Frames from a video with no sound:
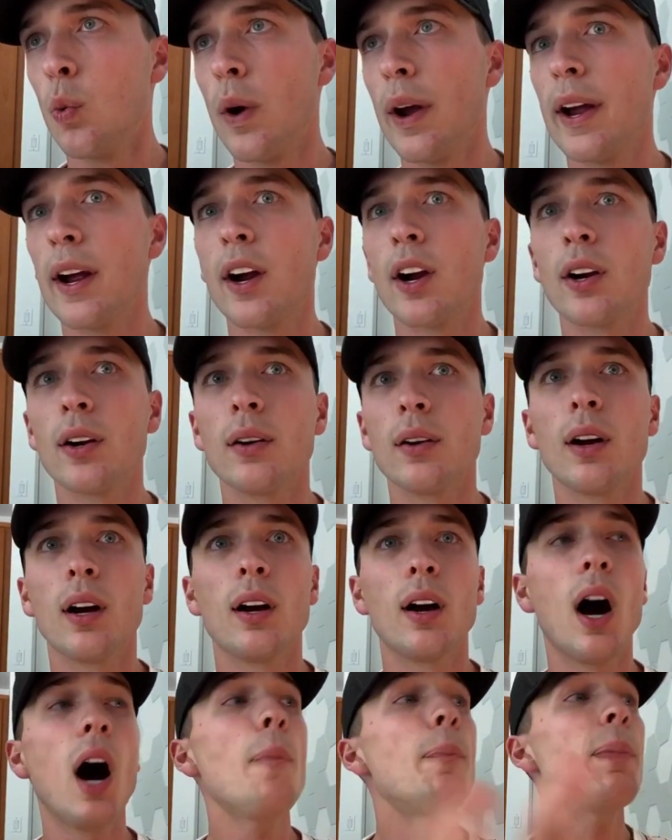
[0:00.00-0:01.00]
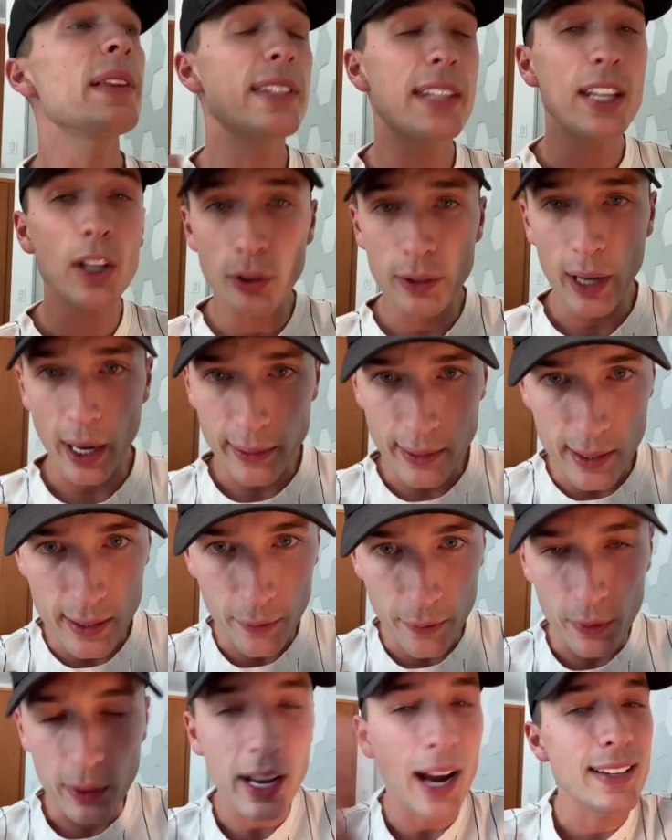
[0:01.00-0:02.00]
where up until
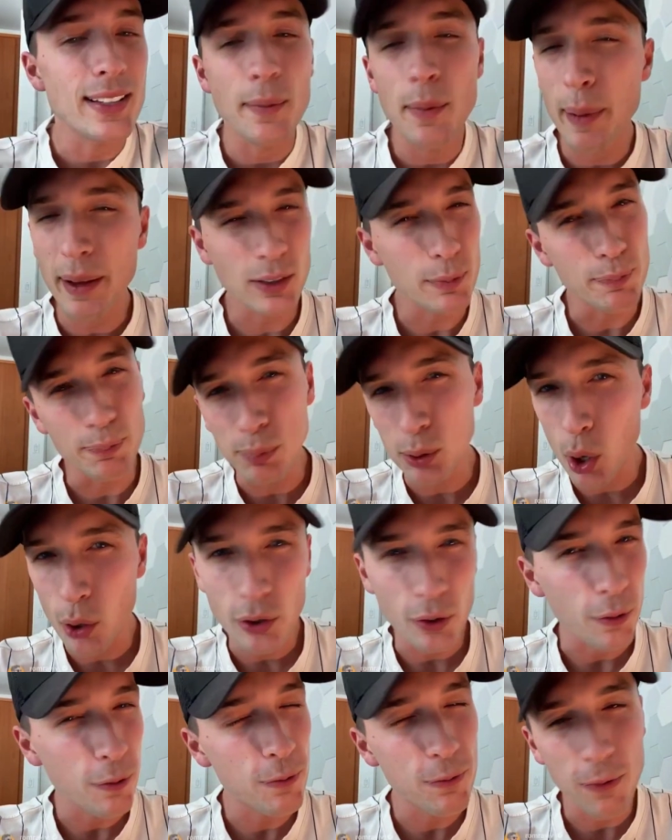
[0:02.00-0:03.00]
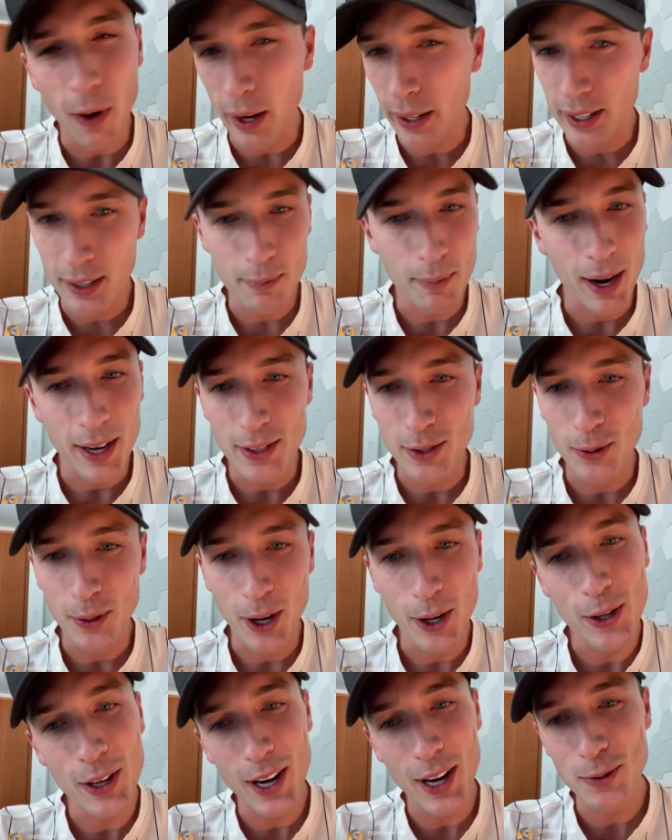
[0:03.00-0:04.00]
1970, guys, I'm about to blow your fucking minds
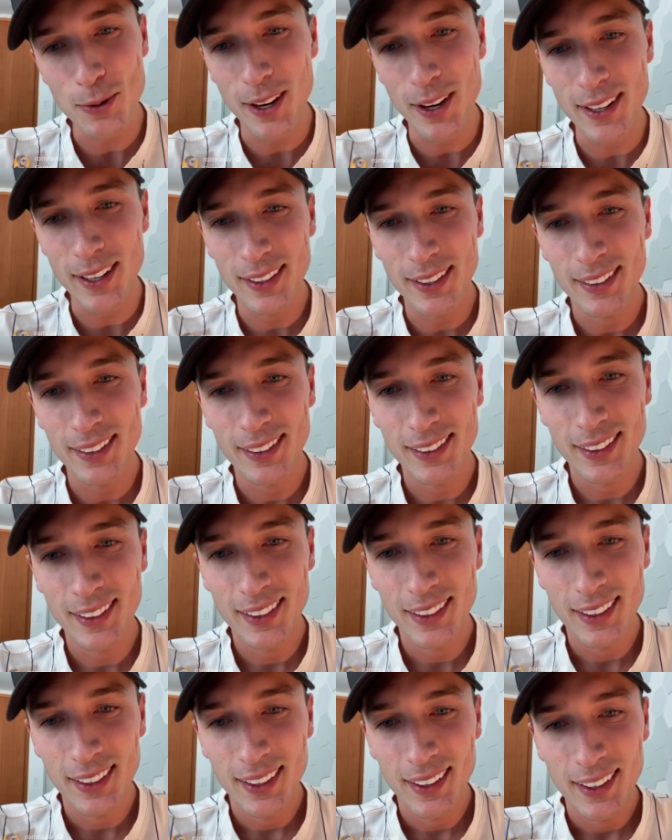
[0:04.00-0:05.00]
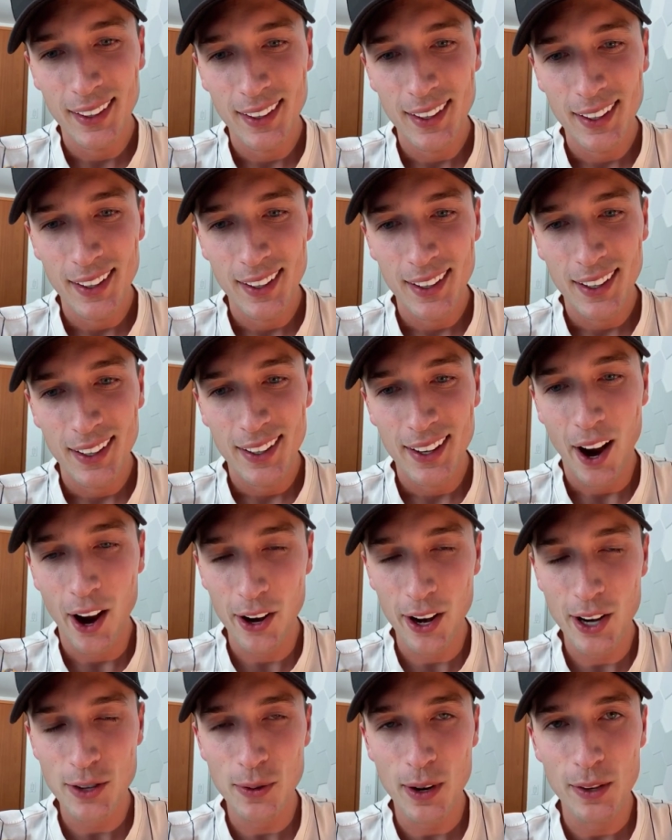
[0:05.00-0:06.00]
away. Are you guys ready? Are
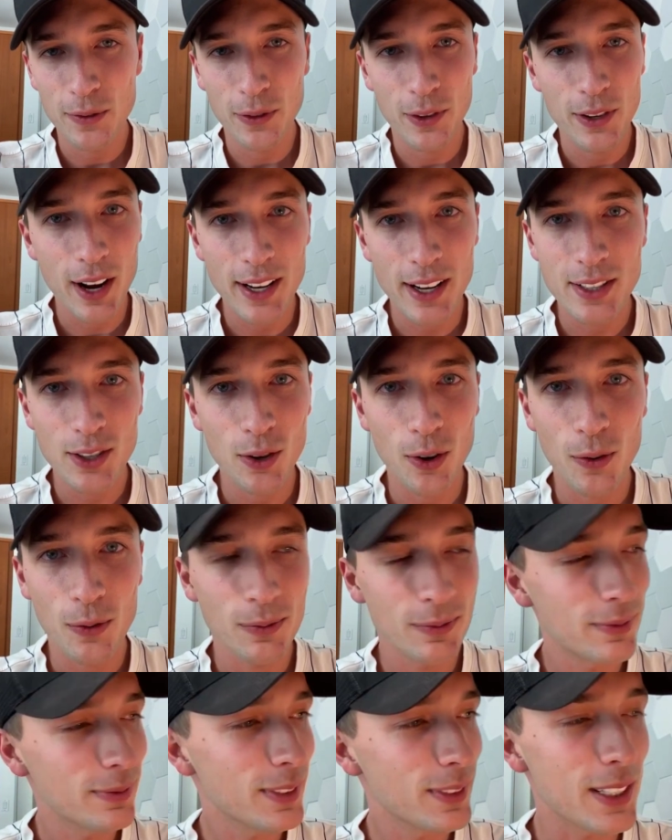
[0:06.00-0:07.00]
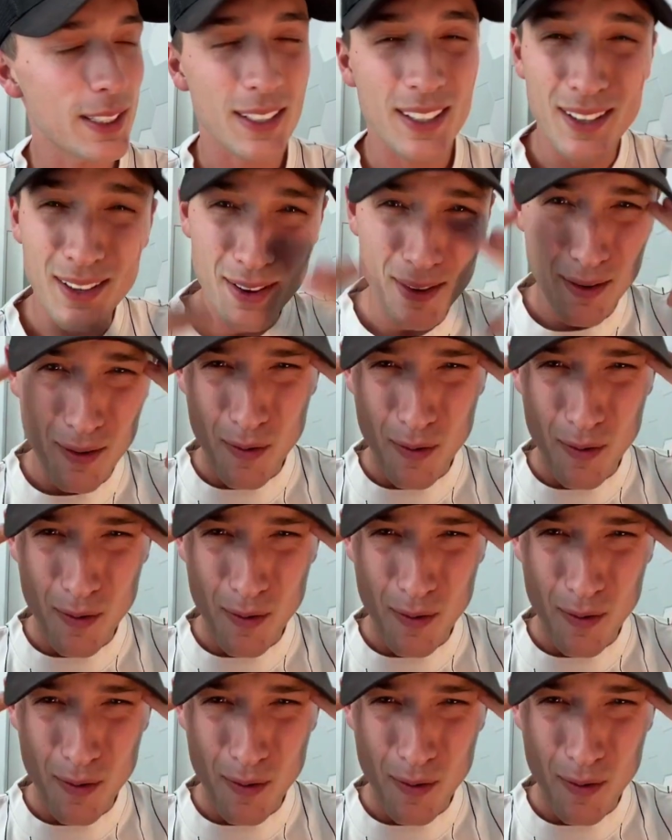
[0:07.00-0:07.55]
you guys ready for a nice little just